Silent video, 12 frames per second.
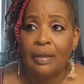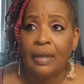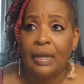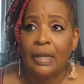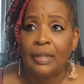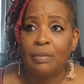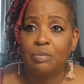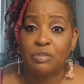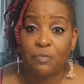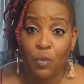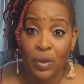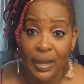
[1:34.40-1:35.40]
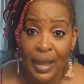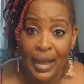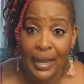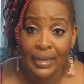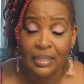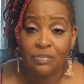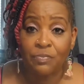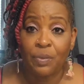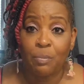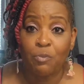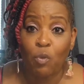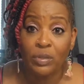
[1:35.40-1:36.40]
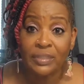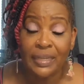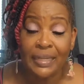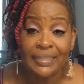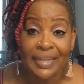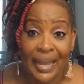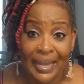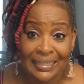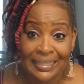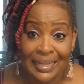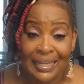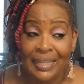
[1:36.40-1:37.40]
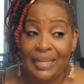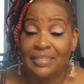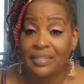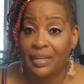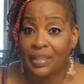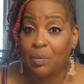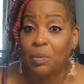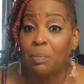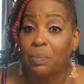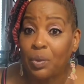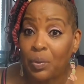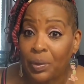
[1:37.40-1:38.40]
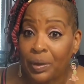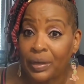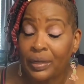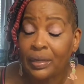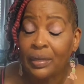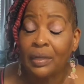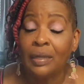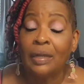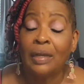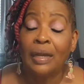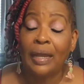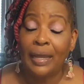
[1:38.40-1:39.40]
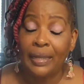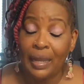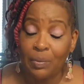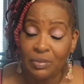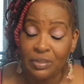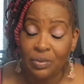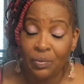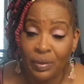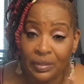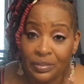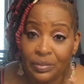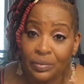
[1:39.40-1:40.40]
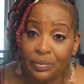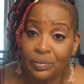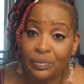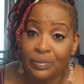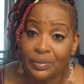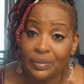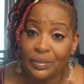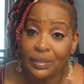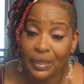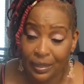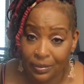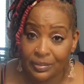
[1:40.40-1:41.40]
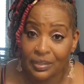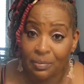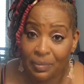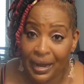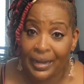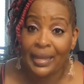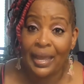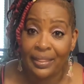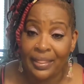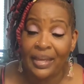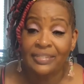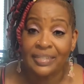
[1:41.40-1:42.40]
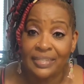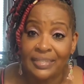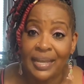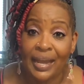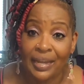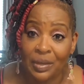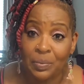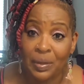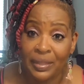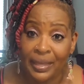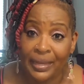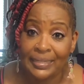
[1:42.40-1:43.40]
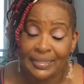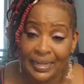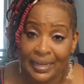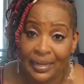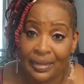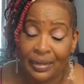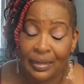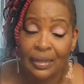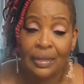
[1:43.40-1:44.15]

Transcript: It was four guys from 14 to 18. They said they were bored and they was going to kill somebody, and that's exactly what they did.